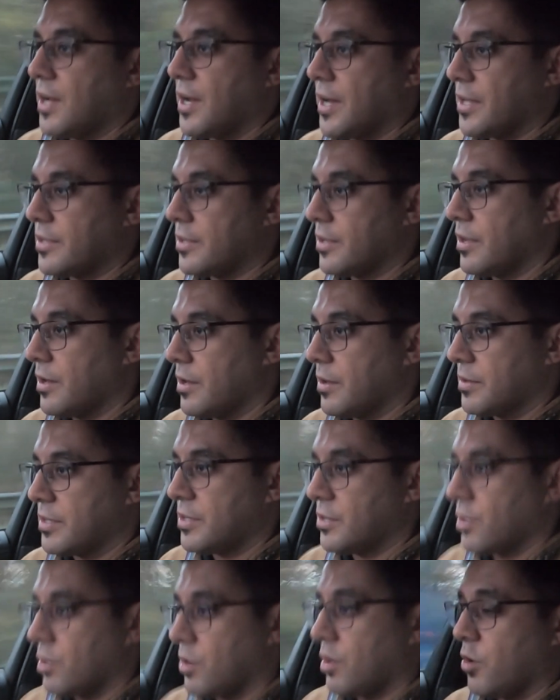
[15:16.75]
And you
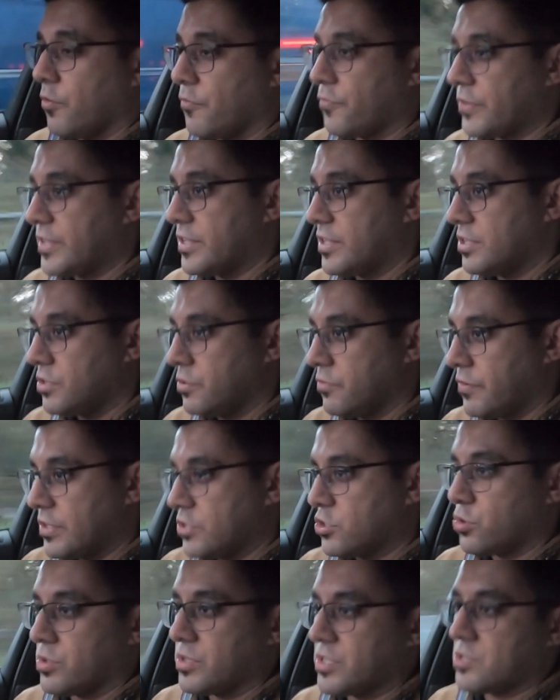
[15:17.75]
know, hopefully you've
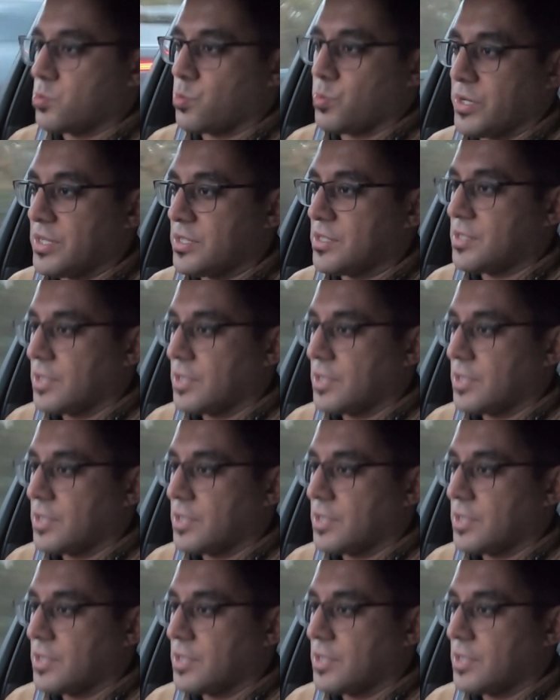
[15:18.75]
enjoyed this vid.